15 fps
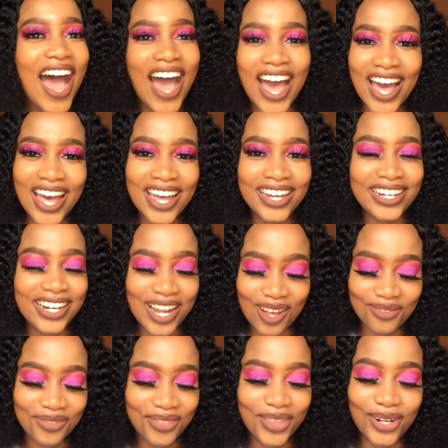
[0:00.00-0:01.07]
I
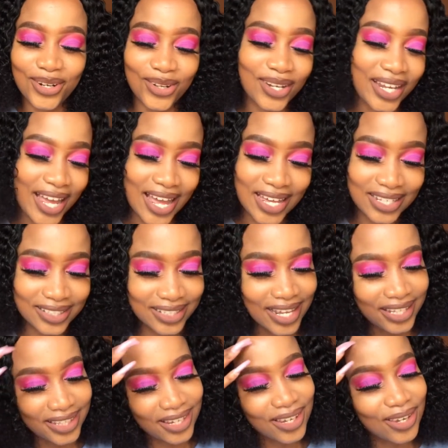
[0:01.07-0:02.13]
love the look, guys.
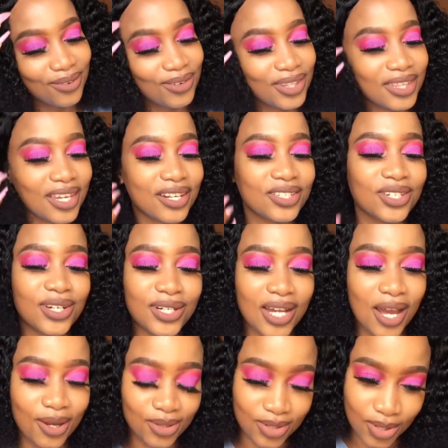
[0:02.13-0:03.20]
I think everything turned
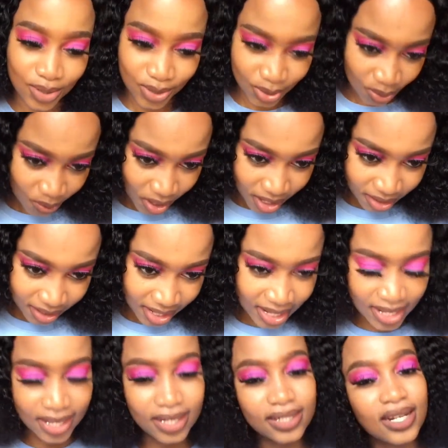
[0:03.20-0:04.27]
out so well,
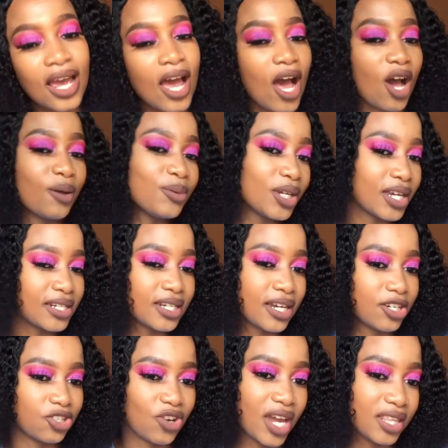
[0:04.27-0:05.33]
and I hope you guys are
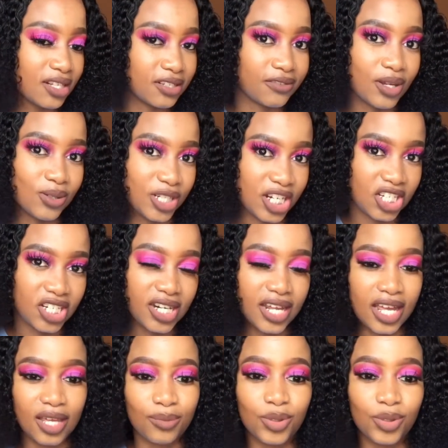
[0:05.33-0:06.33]
gonna try this foundation here,